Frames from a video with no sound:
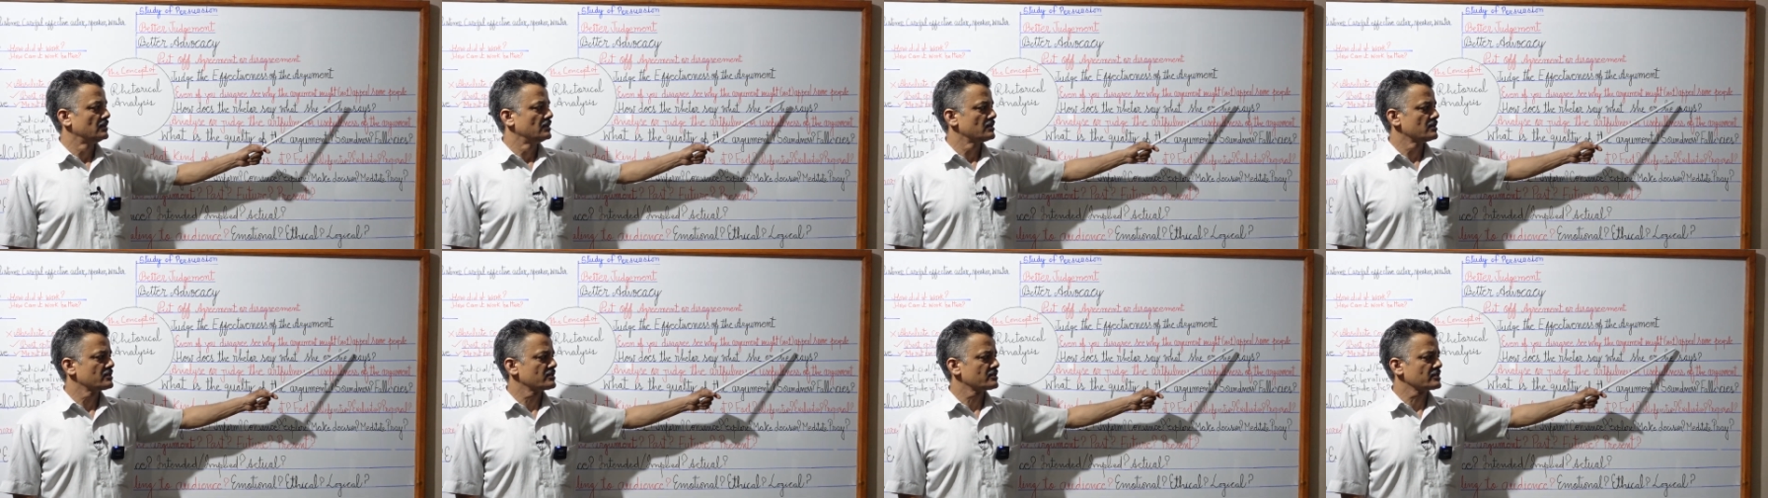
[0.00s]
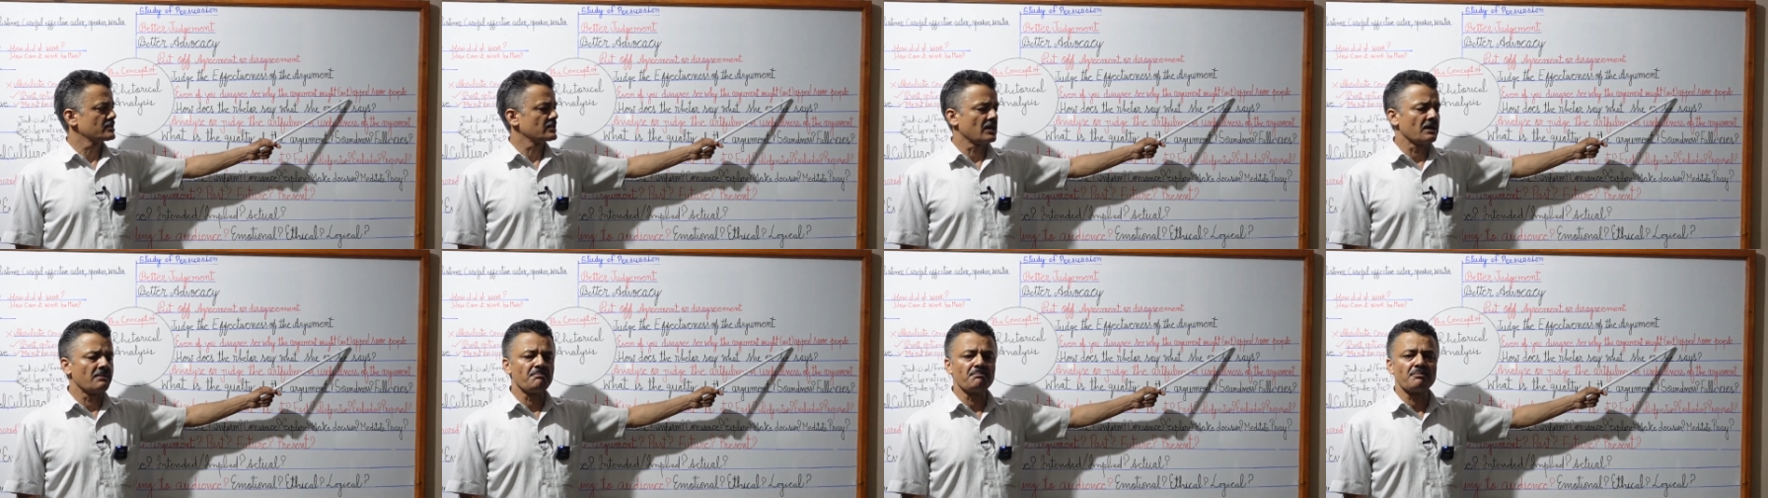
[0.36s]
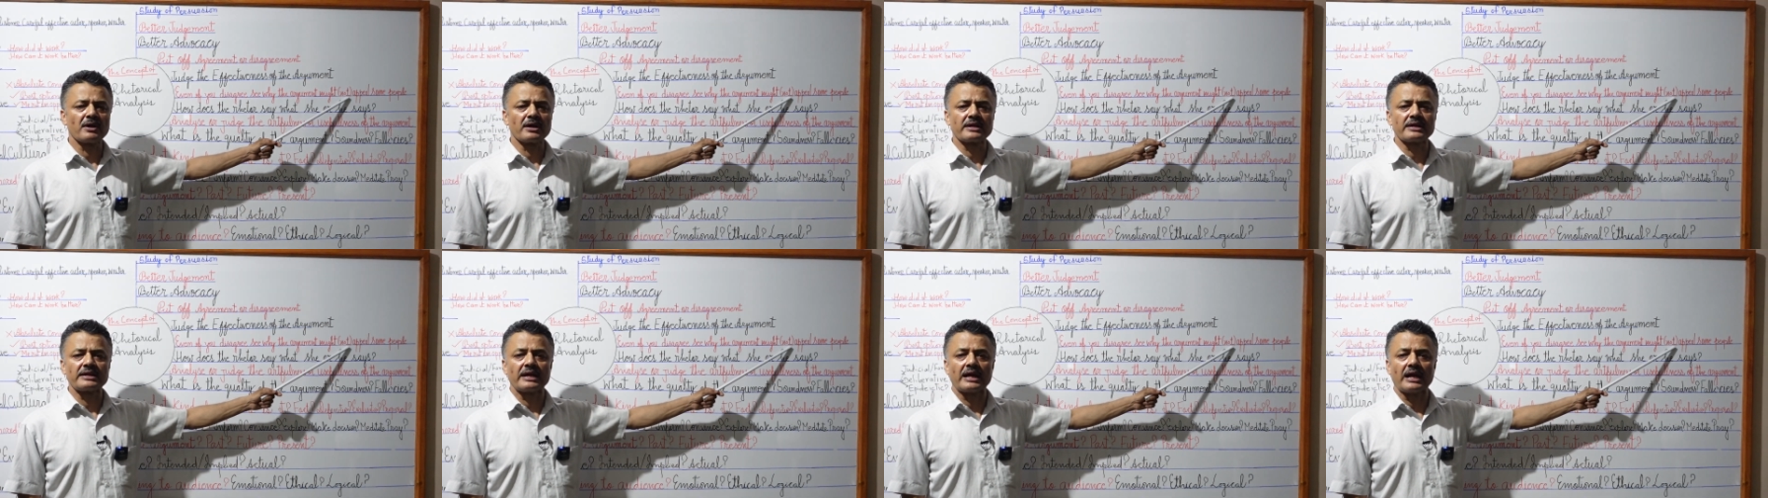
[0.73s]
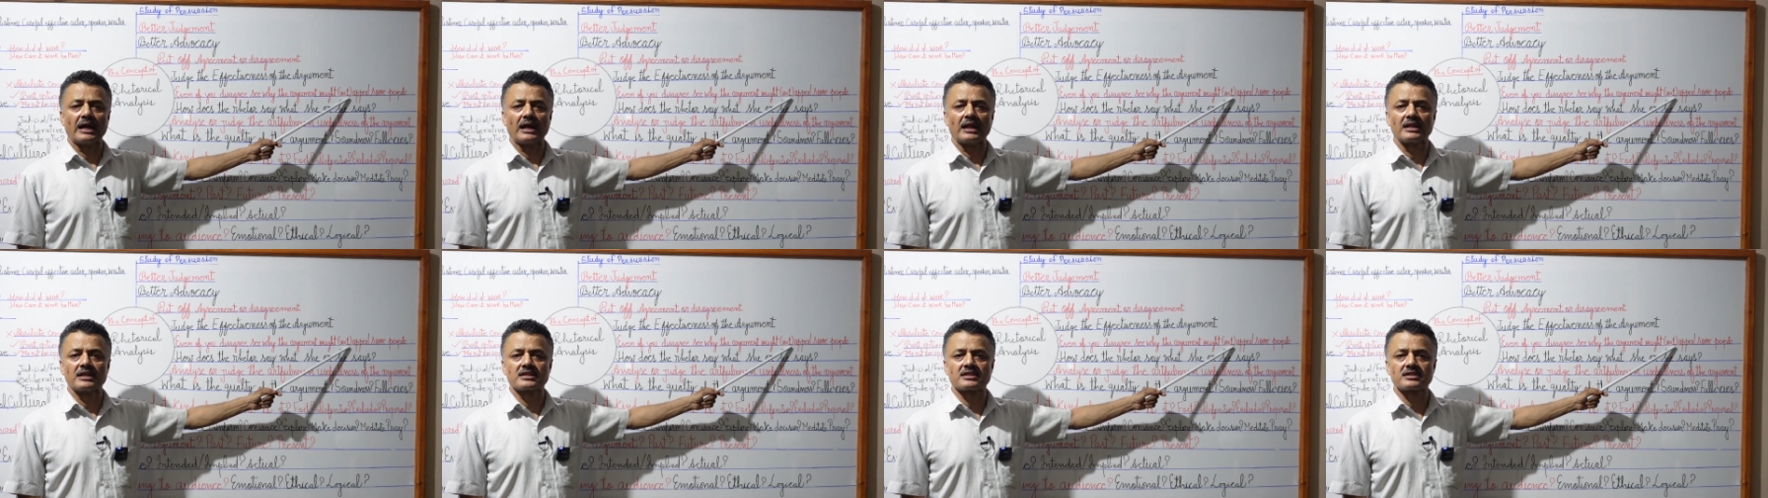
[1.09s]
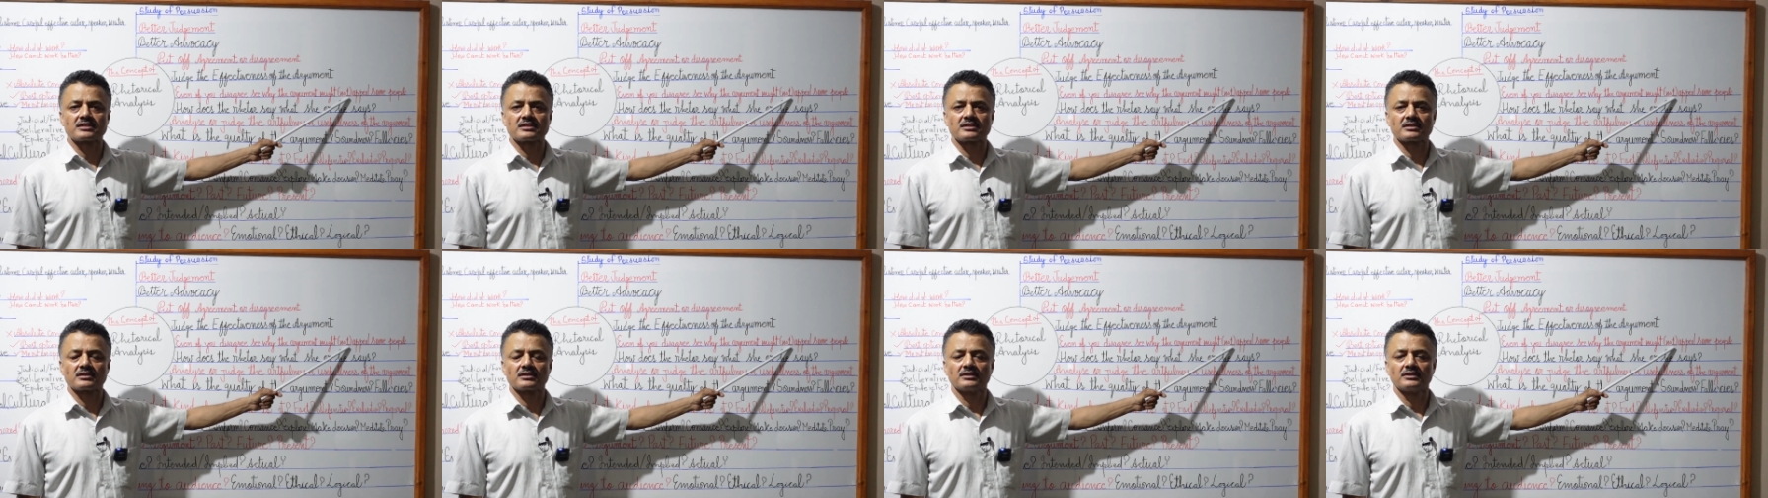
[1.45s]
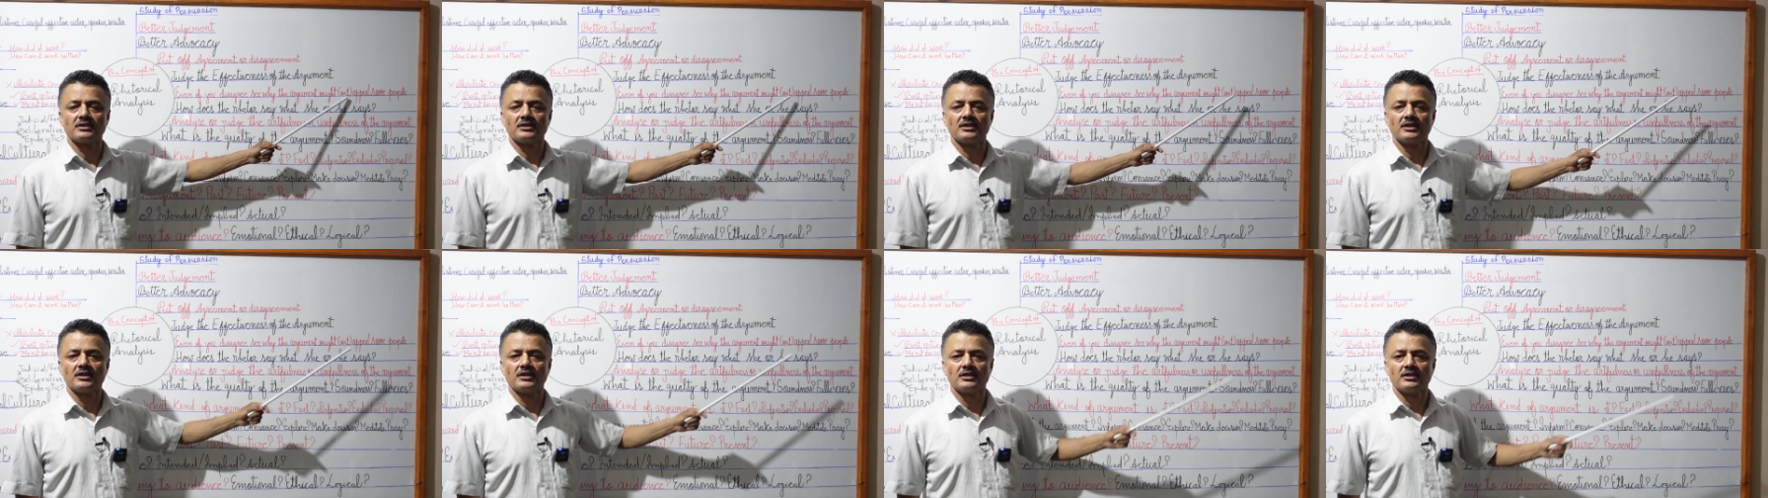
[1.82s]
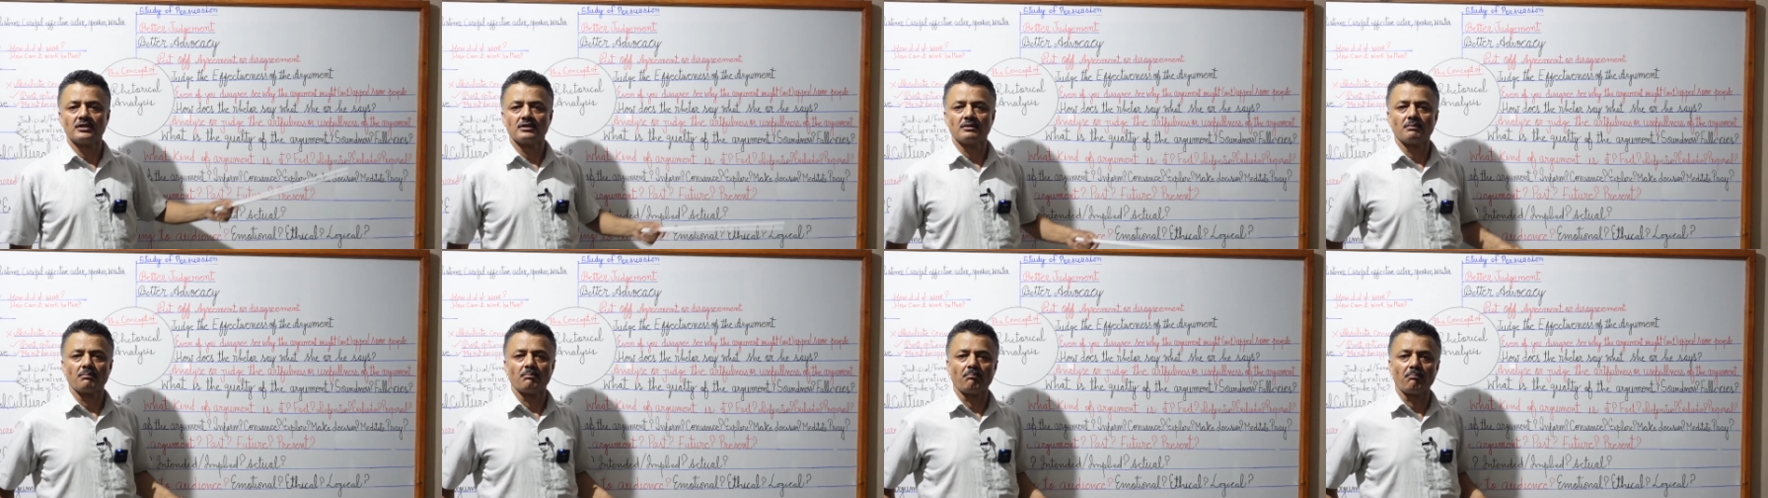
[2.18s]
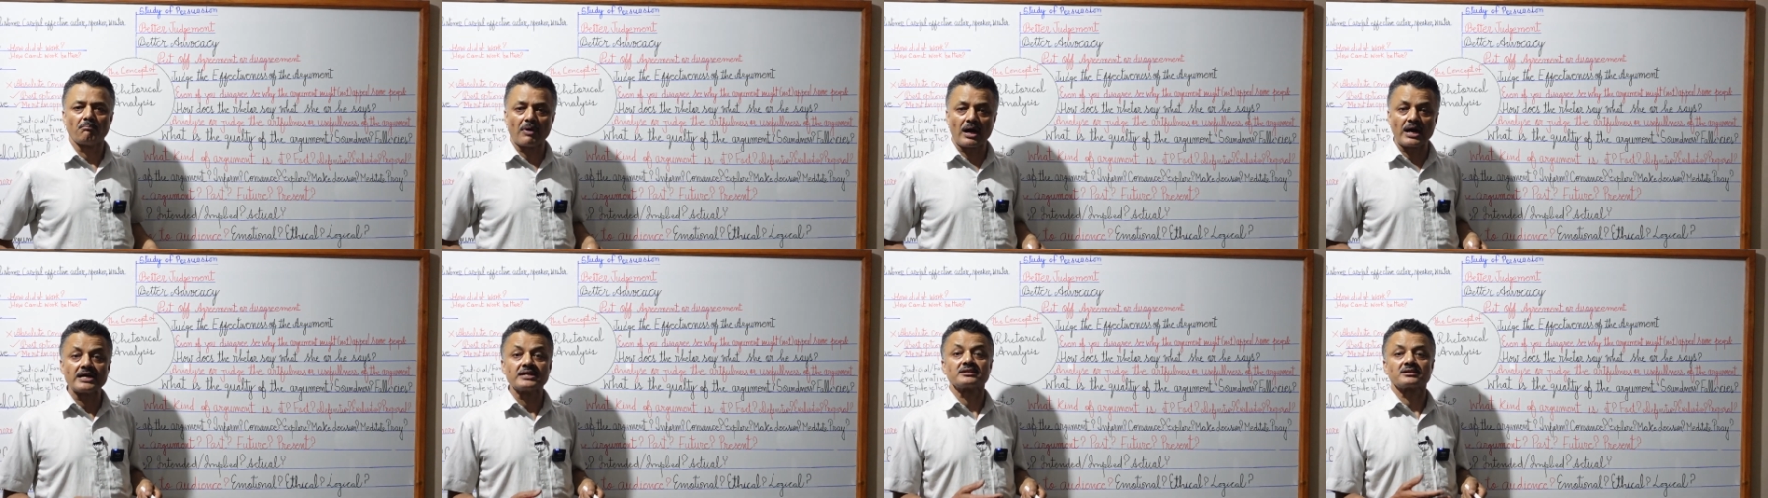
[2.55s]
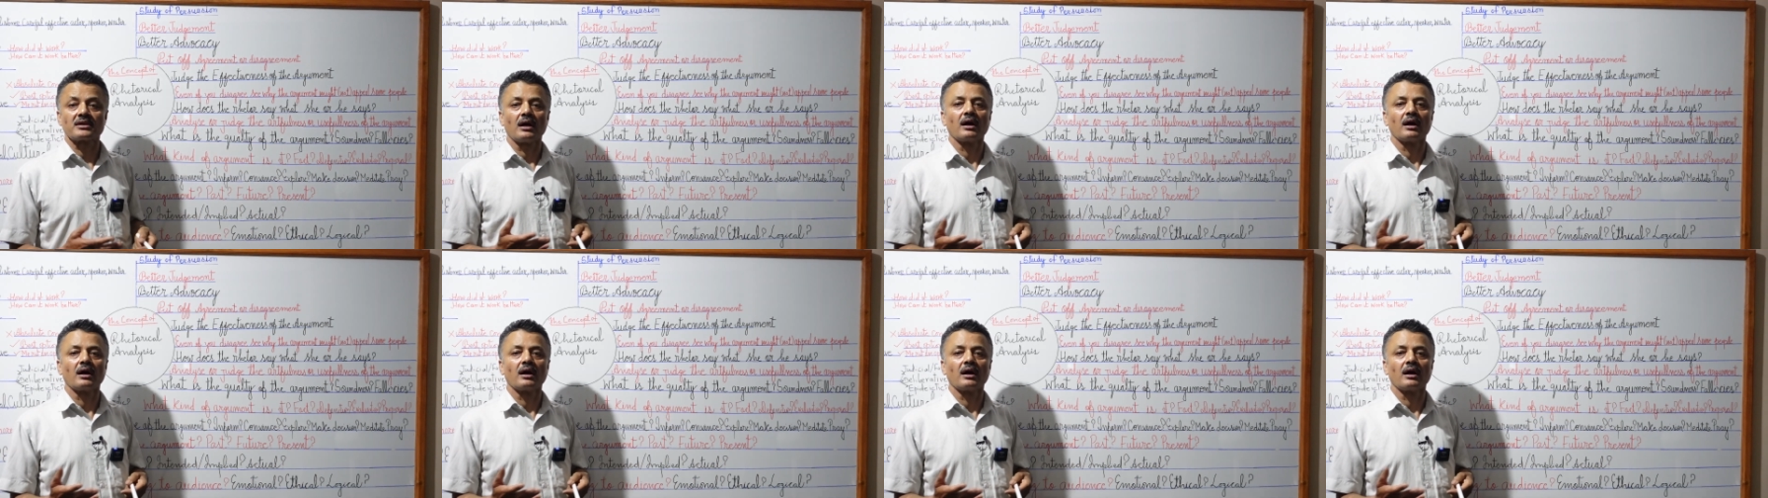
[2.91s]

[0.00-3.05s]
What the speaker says: somebody else might